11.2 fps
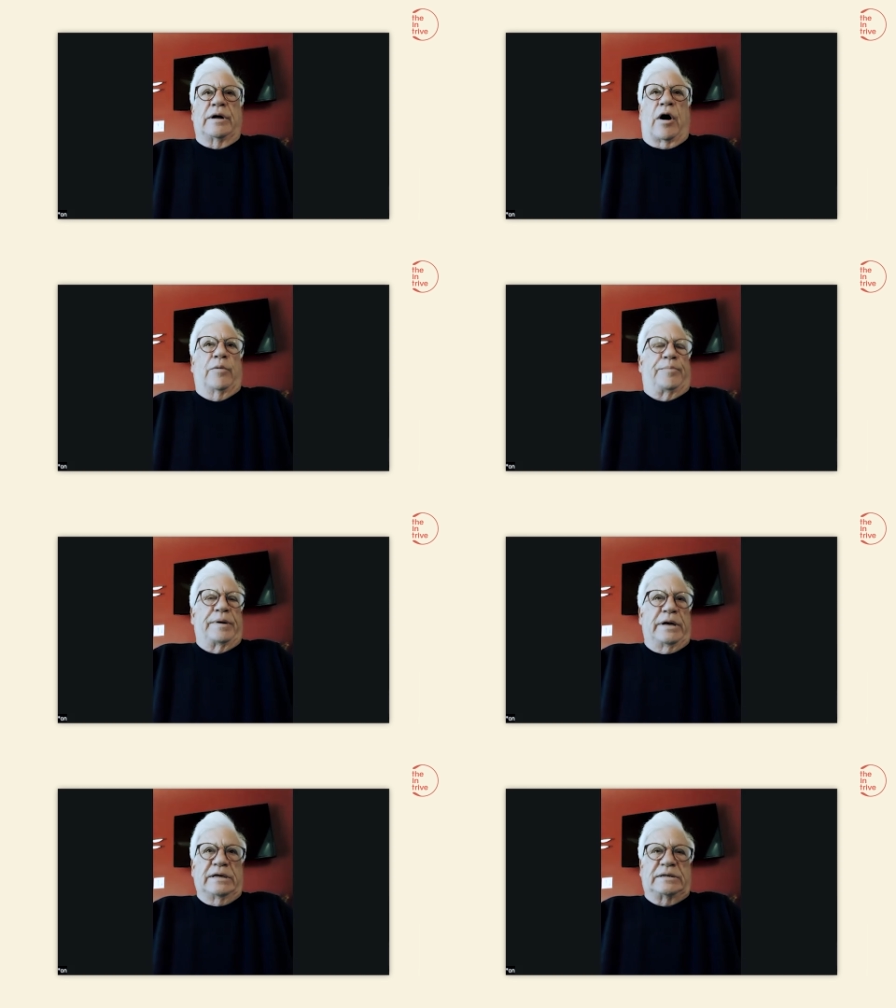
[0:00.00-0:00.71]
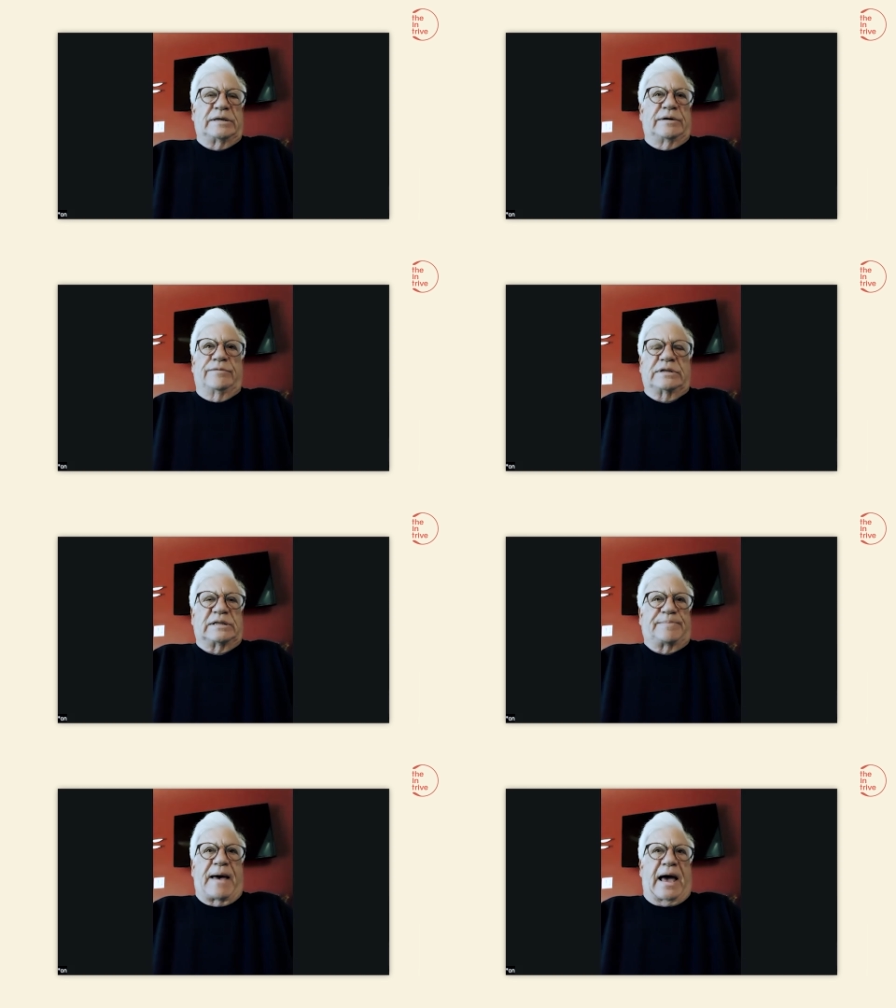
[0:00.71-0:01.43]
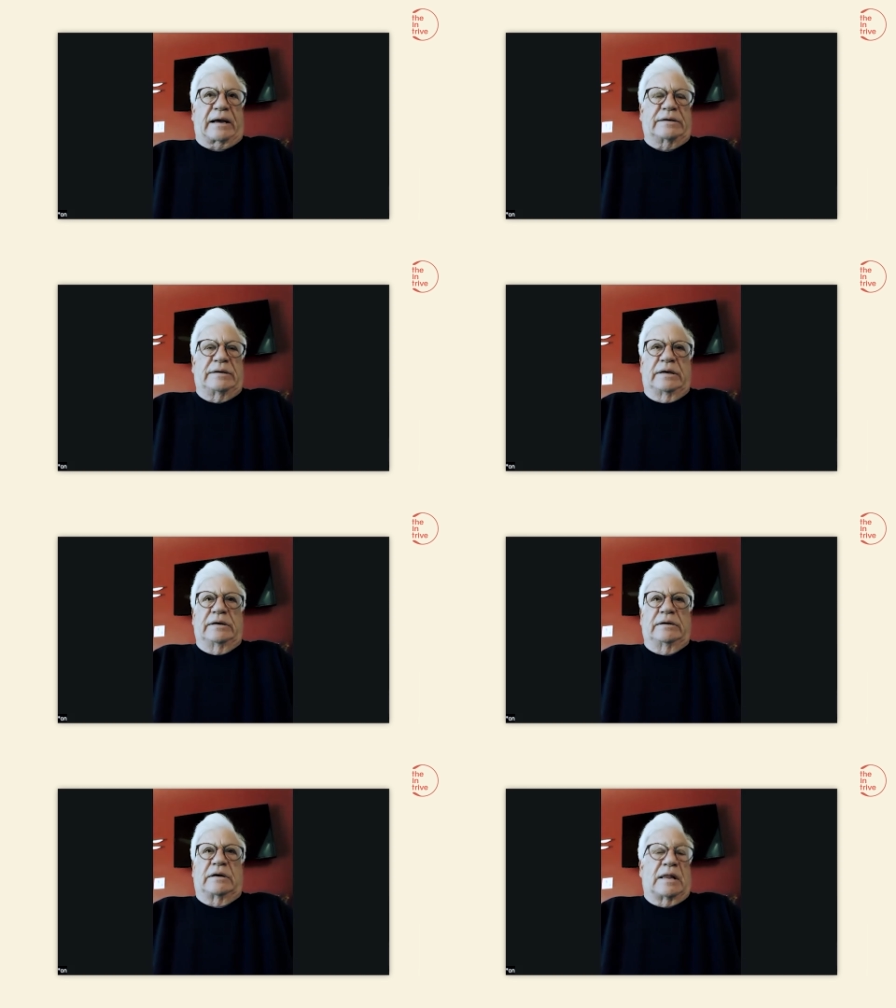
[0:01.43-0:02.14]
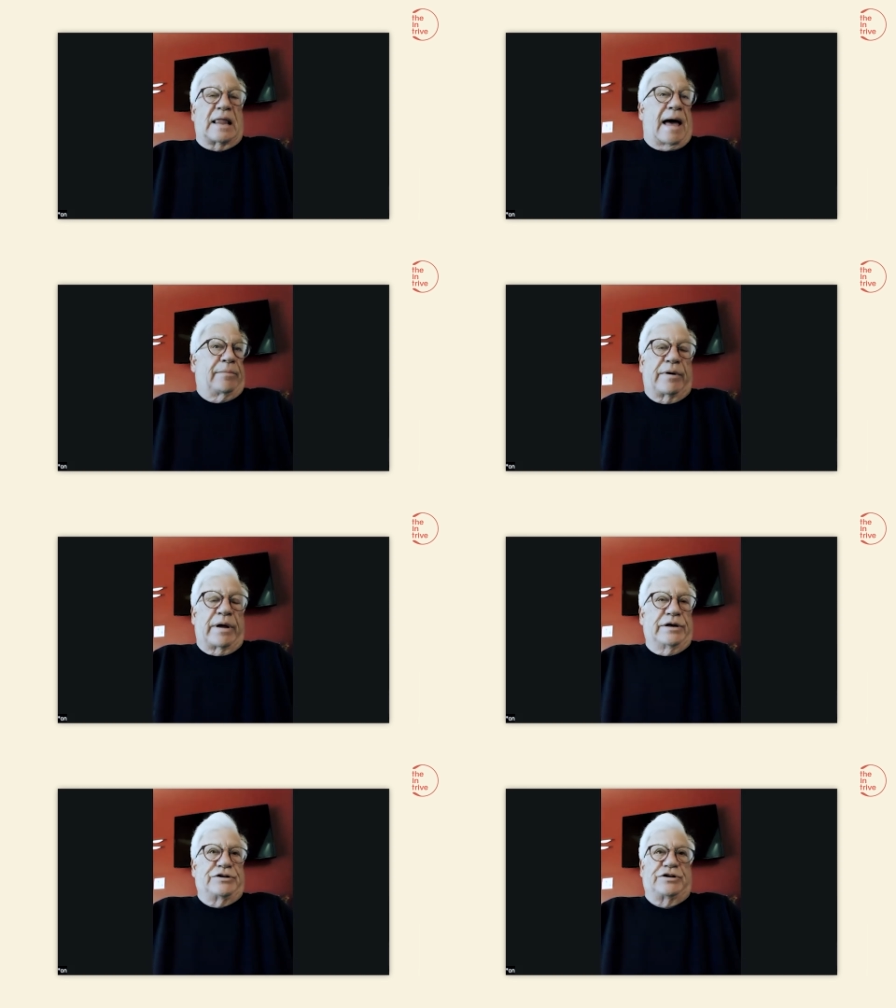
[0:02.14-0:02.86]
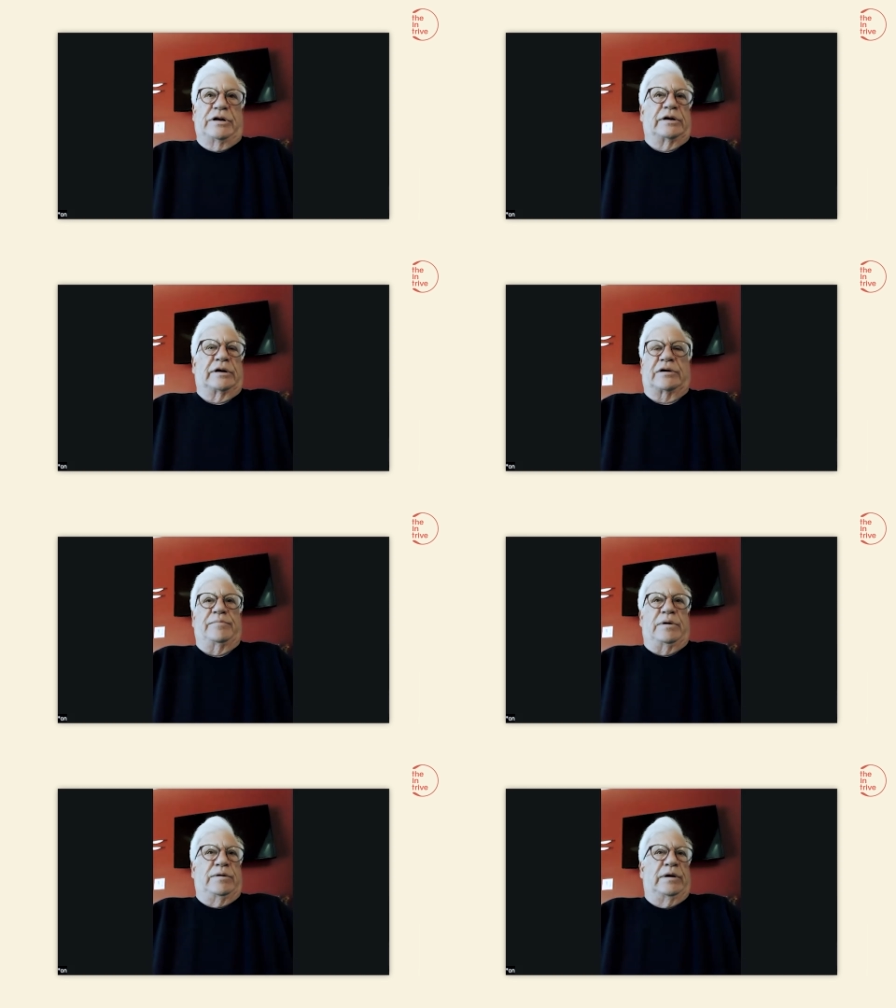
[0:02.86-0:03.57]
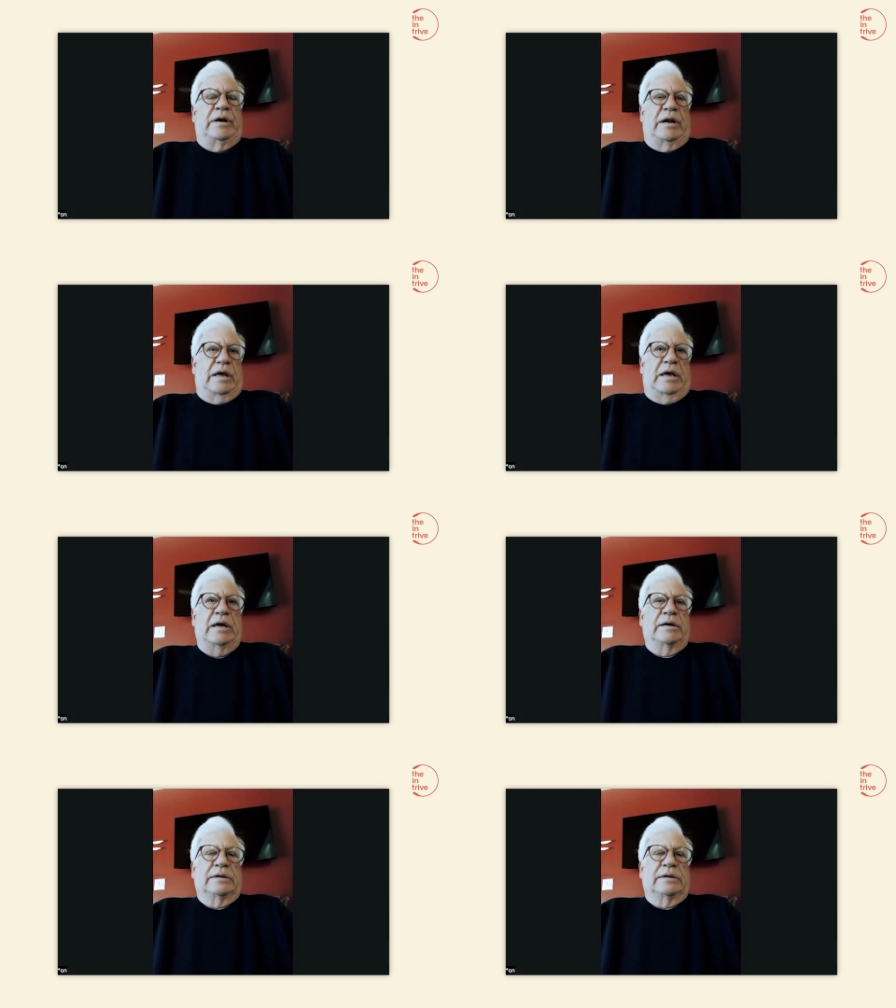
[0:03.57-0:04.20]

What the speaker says: openness and respect and collaboration and community,